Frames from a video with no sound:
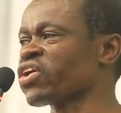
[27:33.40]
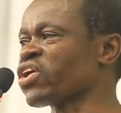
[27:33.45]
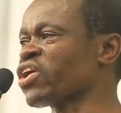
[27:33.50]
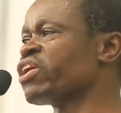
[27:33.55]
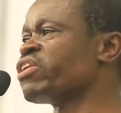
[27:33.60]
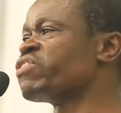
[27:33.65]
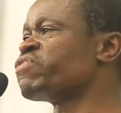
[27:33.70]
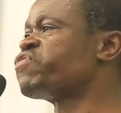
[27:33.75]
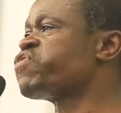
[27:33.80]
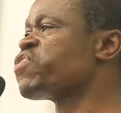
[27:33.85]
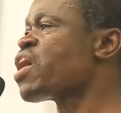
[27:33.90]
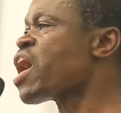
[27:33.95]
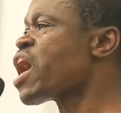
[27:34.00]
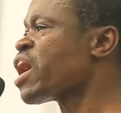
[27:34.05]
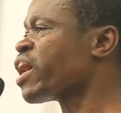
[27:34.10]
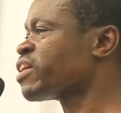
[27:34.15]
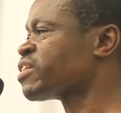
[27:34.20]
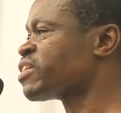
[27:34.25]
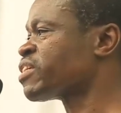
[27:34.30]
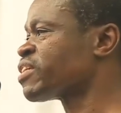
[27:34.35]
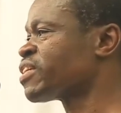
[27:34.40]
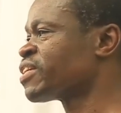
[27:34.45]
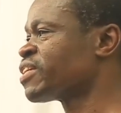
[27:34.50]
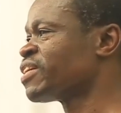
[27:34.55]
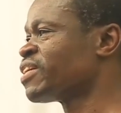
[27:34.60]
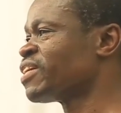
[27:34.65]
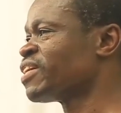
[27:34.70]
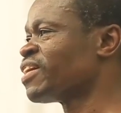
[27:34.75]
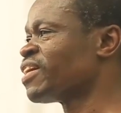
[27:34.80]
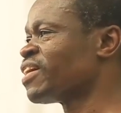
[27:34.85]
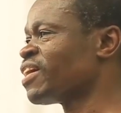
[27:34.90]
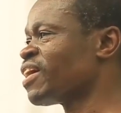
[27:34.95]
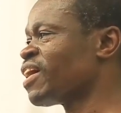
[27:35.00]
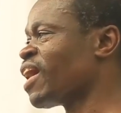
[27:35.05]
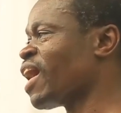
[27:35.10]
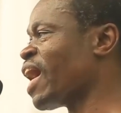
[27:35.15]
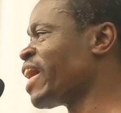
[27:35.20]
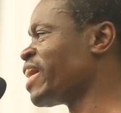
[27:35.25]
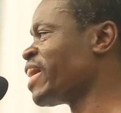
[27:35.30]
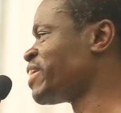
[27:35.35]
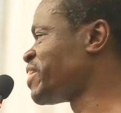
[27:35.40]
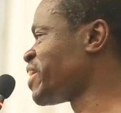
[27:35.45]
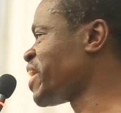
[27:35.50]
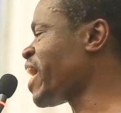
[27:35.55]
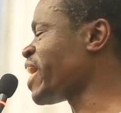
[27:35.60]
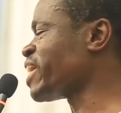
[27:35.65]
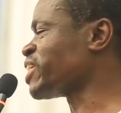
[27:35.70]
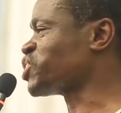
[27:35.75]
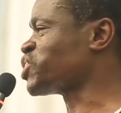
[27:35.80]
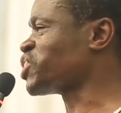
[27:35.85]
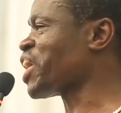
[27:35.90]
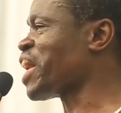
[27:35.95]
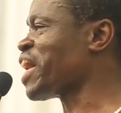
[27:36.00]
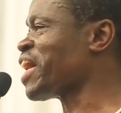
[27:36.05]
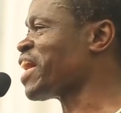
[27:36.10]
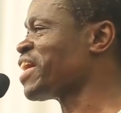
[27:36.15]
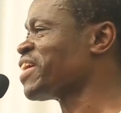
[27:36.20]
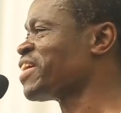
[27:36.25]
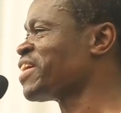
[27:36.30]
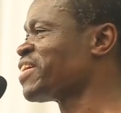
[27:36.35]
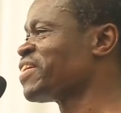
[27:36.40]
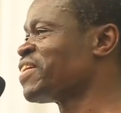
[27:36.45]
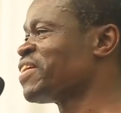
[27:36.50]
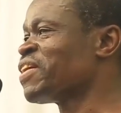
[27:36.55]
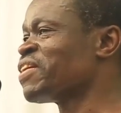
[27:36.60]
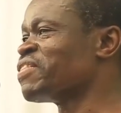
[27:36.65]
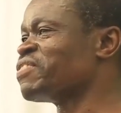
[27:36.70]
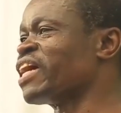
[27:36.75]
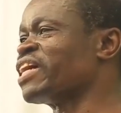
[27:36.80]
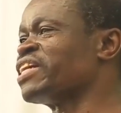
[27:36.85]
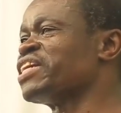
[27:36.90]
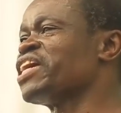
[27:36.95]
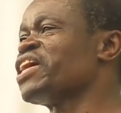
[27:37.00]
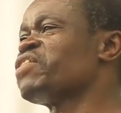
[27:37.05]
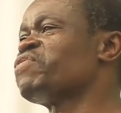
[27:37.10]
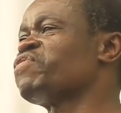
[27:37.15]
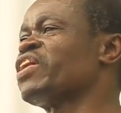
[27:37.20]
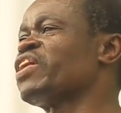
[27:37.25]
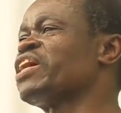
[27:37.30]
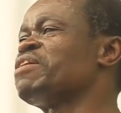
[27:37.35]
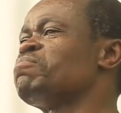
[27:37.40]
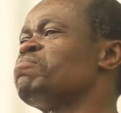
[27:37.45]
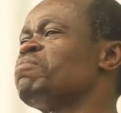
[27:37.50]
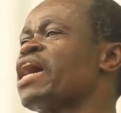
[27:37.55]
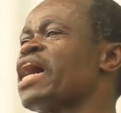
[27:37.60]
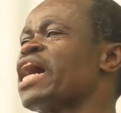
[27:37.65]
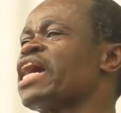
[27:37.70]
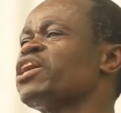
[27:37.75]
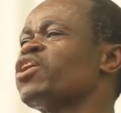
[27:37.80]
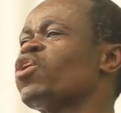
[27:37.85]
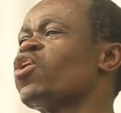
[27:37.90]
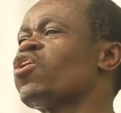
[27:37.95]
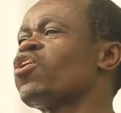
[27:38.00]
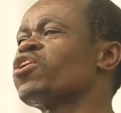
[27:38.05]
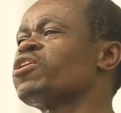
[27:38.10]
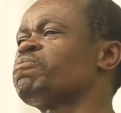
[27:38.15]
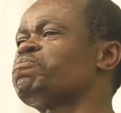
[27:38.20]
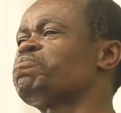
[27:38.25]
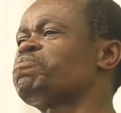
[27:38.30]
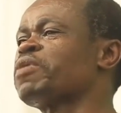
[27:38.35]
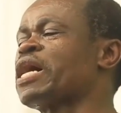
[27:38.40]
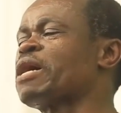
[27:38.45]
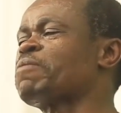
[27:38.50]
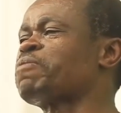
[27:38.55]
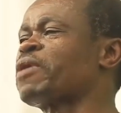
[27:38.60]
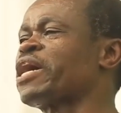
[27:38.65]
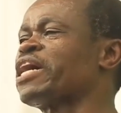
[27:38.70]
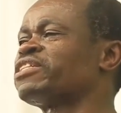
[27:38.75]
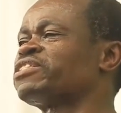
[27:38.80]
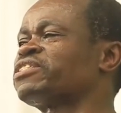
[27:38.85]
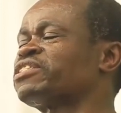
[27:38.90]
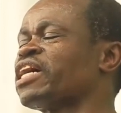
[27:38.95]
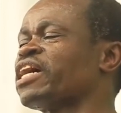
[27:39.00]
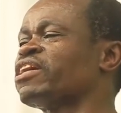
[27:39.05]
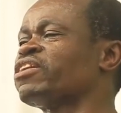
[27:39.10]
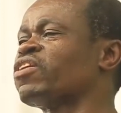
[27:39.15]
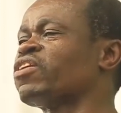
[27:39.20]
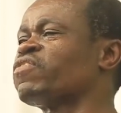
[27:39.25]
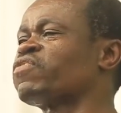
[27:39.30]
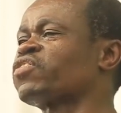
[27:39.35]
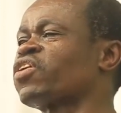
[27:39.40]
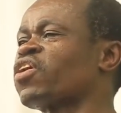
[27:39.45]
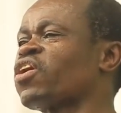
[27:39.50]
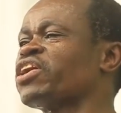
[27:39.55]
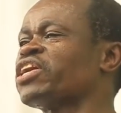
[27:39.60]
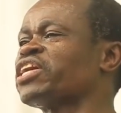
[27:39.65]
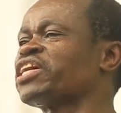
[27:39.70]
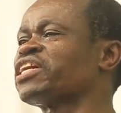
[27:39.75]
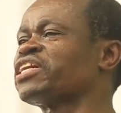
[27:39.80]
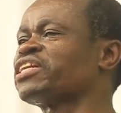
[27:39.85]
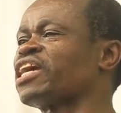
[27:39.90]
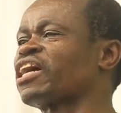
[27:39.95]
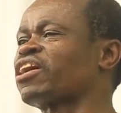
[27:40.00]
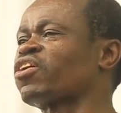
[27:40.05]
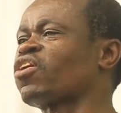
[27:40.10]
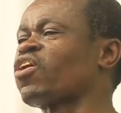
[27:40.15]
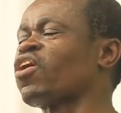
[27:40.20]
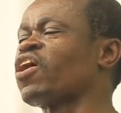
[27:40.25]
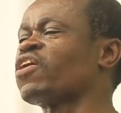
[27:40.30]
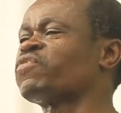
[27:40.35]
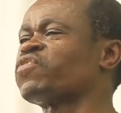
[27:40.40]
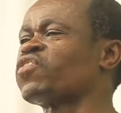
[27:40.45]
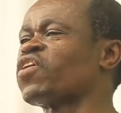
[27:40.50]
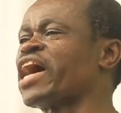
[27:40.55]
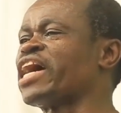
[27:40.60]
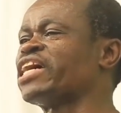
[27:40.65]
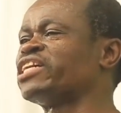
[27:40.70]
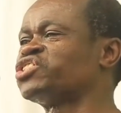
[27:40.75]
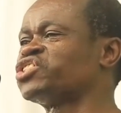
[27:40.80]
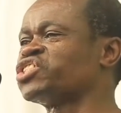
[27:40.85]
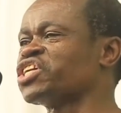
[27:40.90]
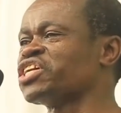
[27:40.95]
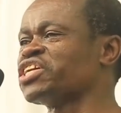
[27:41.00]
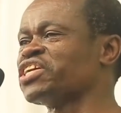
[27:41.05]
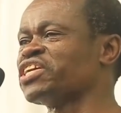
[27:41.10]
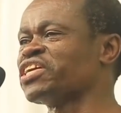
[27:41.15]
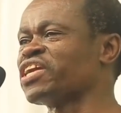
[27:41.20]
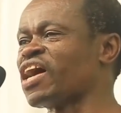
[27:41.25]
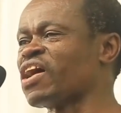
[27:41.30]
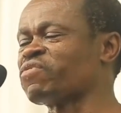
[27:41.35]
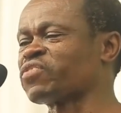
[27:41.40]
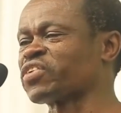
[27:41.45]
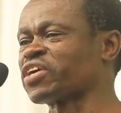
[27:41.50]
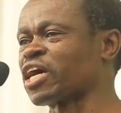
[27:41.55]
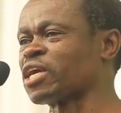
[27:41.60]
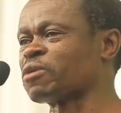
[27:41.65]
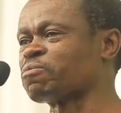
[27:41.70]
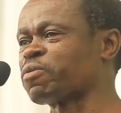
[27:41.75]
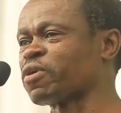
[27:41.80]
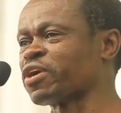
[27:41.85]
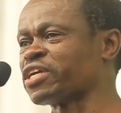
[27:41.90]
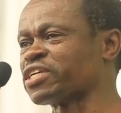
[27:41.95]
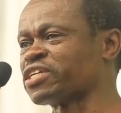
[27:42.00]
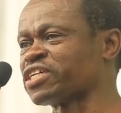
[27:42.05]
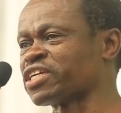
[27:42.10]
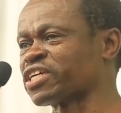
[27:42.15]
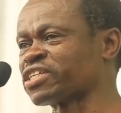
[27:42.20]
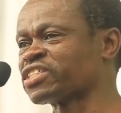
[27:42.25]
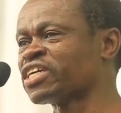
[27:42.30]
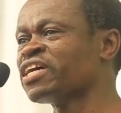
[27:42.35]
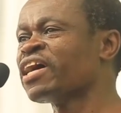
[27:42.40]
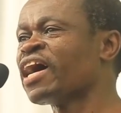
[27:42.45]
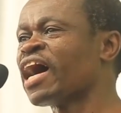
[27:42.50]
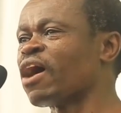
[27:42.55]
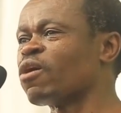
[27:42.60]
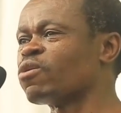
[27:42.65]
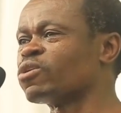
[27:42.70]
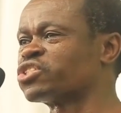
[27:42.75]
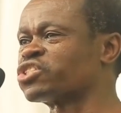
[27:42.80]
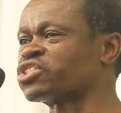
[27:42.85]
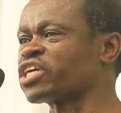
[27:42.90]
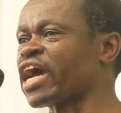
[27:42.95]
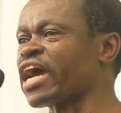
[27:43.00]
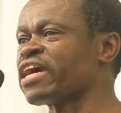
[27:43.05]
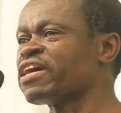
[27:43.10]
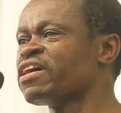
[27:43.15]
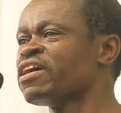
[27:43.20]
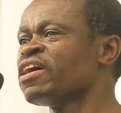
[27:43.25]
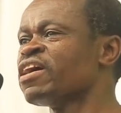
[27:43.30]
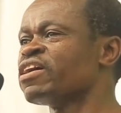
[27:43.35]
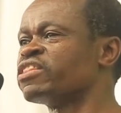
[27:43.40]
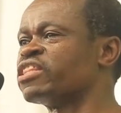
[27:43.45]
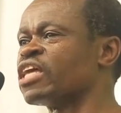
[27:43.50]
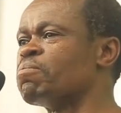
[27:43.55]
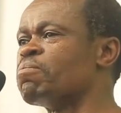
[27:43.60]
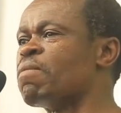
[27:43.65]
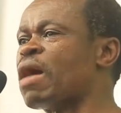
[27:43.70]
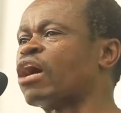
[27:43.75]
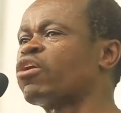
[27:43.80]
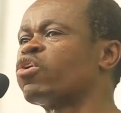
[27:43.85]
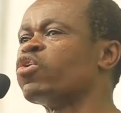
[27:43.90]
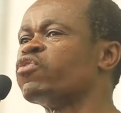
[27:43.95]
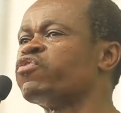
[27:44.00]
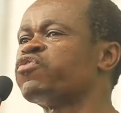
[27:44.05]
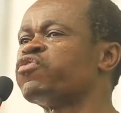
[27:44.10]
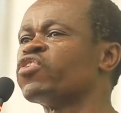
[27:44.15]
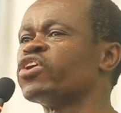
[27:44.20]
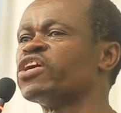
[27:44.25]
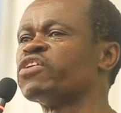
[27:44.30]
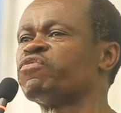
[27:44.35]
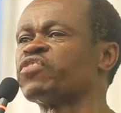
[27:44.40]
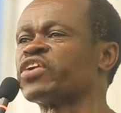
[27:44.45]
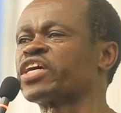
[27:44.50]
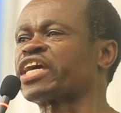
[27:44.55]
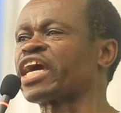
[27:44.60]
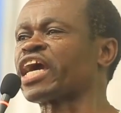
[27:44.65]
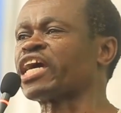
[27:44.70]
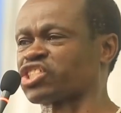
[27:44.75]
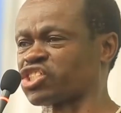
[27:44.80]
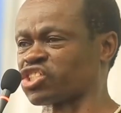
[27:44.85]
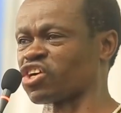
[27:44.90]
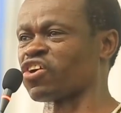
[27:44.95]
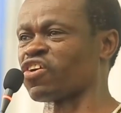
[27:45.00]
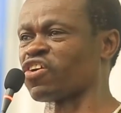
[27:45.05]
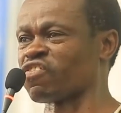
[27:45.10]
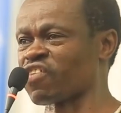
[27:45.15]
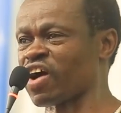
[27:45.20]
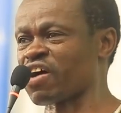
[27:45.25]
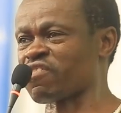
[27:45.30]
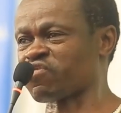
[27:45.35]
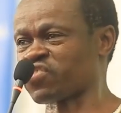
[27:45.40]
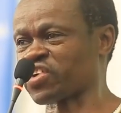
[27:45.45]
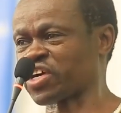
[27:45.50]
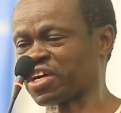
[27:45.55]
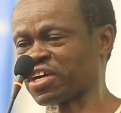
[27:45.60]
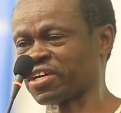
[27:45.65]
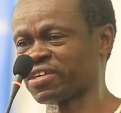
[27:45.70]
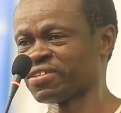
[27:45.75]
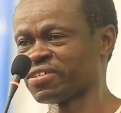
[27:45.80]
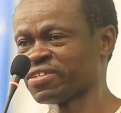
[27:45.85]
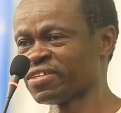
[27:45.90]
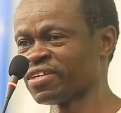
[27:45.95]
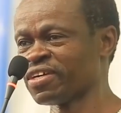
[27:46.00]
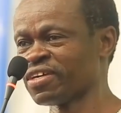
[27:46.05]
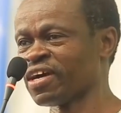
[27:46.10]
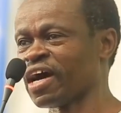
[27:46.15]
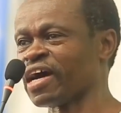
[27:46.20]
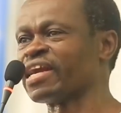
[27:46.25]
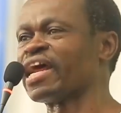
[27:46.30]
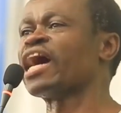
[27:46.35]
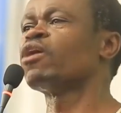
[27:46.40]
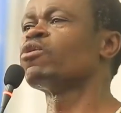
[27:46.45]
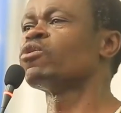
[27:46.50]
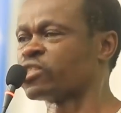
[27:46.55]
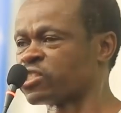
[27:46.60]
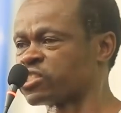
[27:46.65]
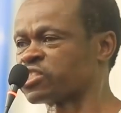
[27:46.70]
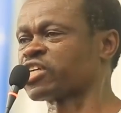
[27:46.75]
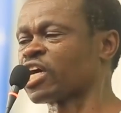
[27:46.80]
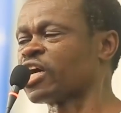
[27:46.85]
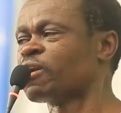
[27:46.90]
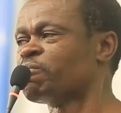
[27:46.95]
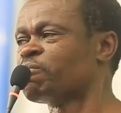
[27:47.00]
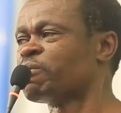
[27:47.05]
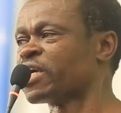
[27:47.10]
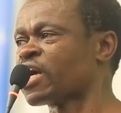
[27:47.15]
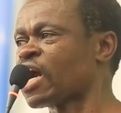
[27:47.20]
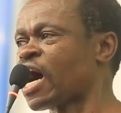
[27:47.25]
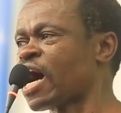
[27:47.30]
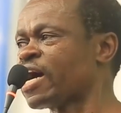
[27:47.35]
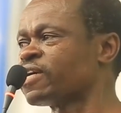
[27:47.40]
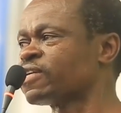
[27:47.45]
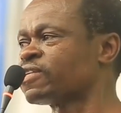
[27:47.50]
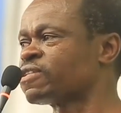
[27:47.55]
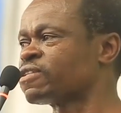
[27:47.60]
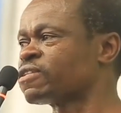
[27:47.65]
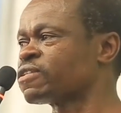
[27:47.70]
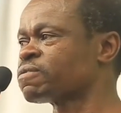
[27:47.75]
In fact, I dare say that even my own paper, instead of calling it a call for hygiene in African politics, I would say the Magufulification of Africa. And I would still be right.